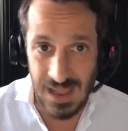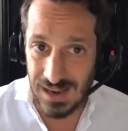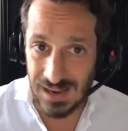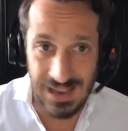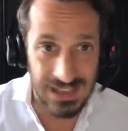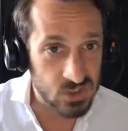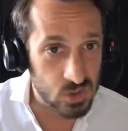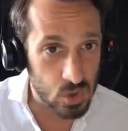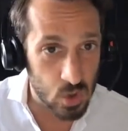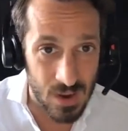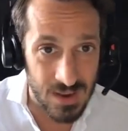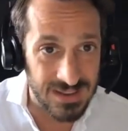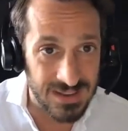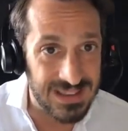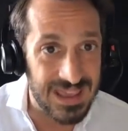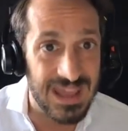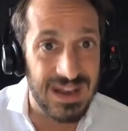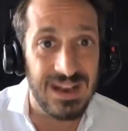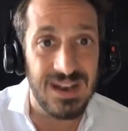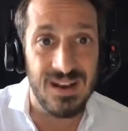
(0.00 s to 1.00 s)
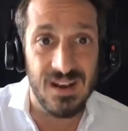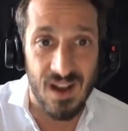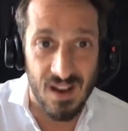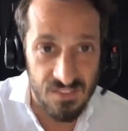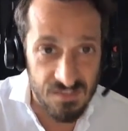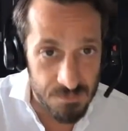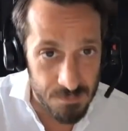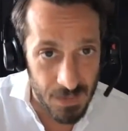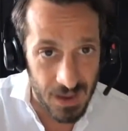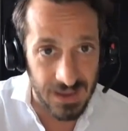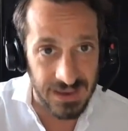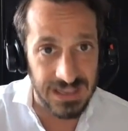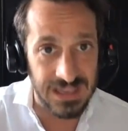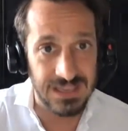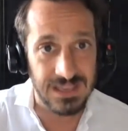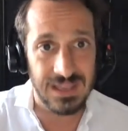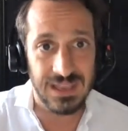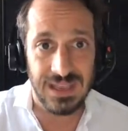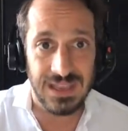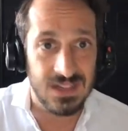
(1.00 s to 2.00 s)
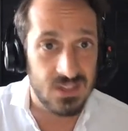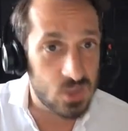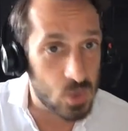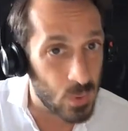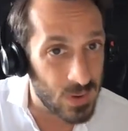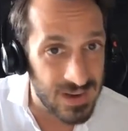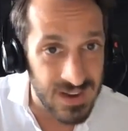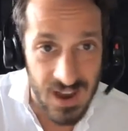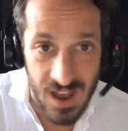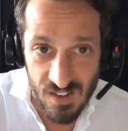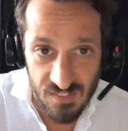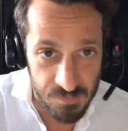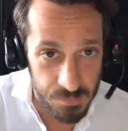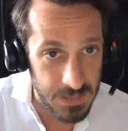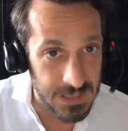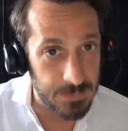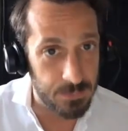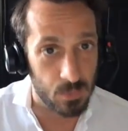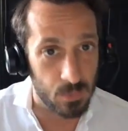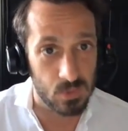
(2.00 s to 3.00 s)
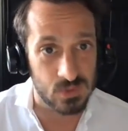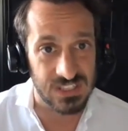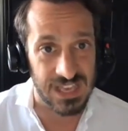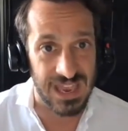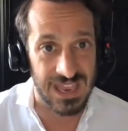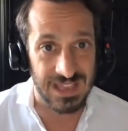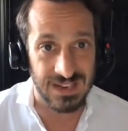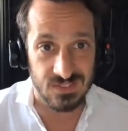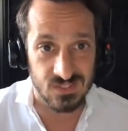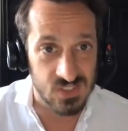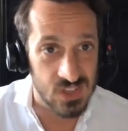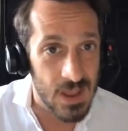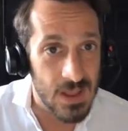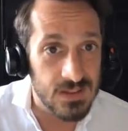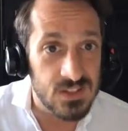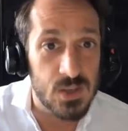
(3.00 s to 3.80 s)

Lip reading: Let's try and get enough money into enough people's hands